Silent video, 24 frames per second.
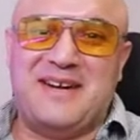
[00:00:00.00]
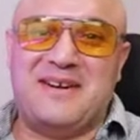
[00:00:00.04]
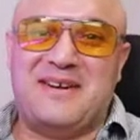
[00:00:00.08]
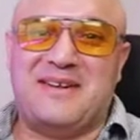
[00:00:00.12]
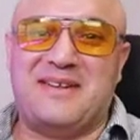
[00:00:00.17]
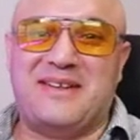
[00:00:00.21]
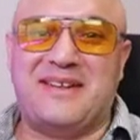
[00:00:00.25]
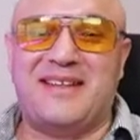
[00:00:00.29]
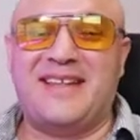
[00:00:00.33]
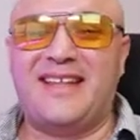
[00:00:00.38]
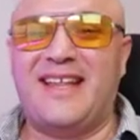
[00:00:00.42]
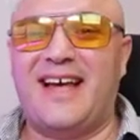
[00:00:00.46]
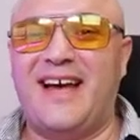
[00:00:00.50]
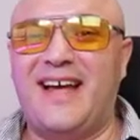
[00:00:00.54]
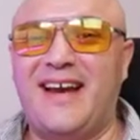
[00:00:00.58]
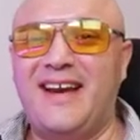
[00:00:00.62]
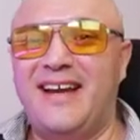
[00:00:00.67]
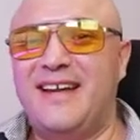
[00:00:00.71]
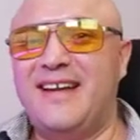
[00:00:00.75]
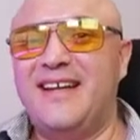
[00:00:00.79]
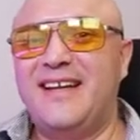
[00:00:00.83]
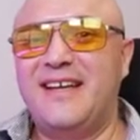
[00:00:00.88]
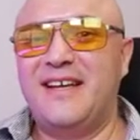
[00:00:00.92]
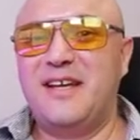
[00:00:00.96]
and all of
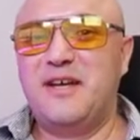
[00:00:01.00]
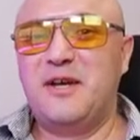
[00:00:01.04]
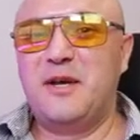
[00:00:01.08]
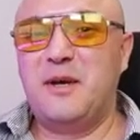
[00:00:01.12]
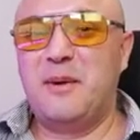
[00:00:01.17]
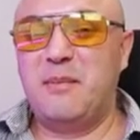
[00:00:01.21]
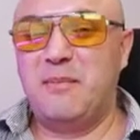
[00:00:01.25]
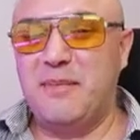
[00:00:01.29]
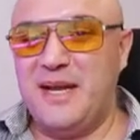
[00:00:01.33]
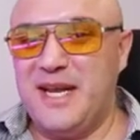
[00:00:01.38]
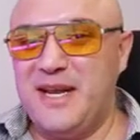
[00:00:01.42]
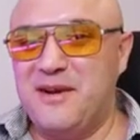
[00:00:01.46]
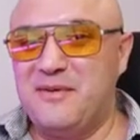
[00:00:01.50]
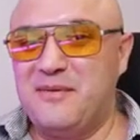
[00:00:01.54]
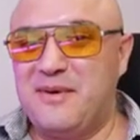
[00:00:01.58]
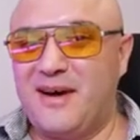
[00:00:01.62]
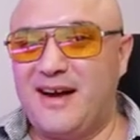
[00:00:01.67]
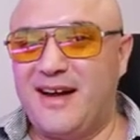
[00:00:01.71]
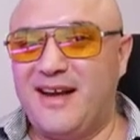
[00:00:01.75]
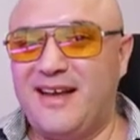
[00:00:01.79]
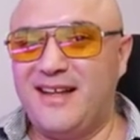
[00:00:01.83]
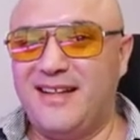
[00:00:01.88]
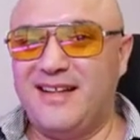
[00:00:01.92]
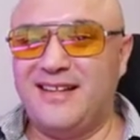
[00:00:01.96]
that.
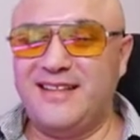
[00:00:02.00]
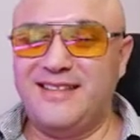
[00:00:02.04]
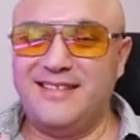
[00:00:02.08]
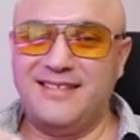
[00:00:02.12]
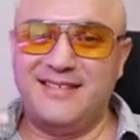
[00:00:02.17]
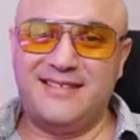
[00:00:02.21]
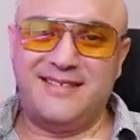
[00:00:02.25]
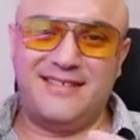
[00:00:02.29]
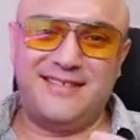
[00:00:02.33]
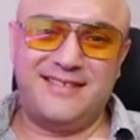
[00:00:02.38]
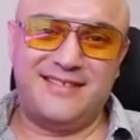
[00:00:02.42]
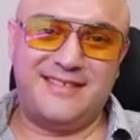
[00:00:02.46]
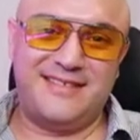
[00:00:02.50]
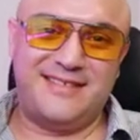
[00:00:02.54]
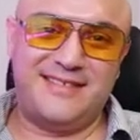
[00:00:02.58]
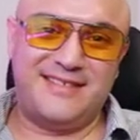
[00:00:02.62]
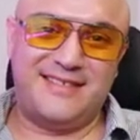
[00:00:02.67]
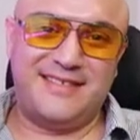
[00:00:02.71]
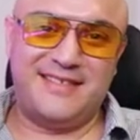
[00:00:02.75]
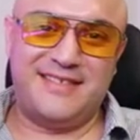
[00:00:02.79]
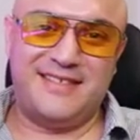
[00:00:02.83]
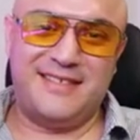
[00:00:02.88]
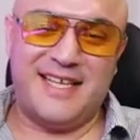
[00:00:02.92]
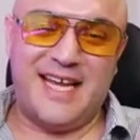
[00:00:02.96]
Meanwhile,
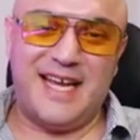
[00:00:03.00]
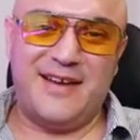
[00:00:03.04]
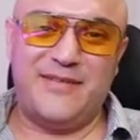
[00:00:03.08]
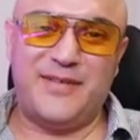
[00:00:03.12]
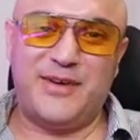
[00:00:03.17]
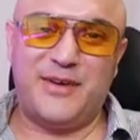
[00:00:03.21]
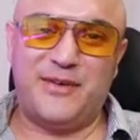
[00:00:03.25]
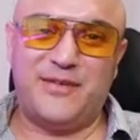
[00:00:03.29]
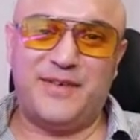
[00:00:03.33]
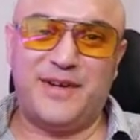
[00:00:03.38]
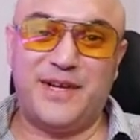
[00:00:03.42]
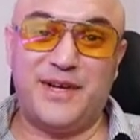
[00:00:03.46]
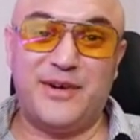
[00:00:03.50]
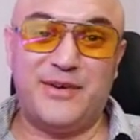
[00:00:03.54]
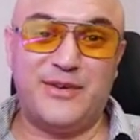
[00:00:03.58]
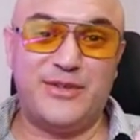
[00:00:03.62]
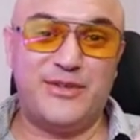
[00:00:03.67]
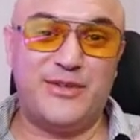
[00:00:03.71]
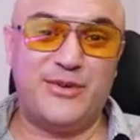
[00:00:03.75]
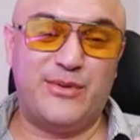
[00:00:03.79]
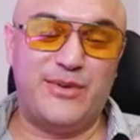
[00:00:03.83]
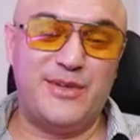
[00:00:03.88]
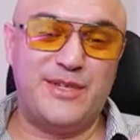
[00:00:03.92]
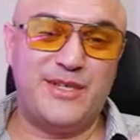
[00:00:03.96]
David over here is
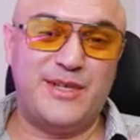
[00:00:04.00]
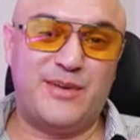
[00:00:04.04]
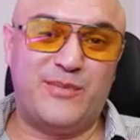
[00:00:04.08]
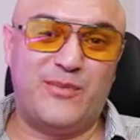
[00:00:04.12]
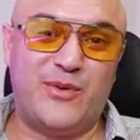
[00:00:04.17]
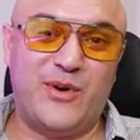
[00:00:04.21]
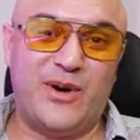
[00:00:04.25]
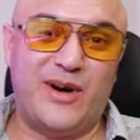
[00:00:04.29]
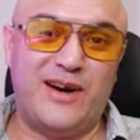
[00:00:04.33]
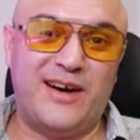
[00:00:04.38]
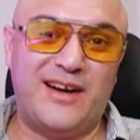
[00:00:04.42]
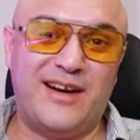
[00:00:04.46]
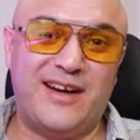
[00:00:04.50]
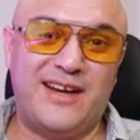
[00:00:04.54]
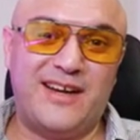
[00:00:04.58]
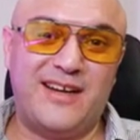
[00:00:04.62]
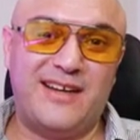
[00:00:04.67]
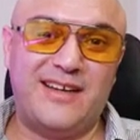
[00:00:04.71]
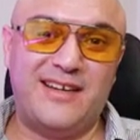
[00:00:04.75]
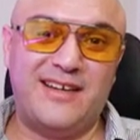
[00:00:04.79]
doing some work,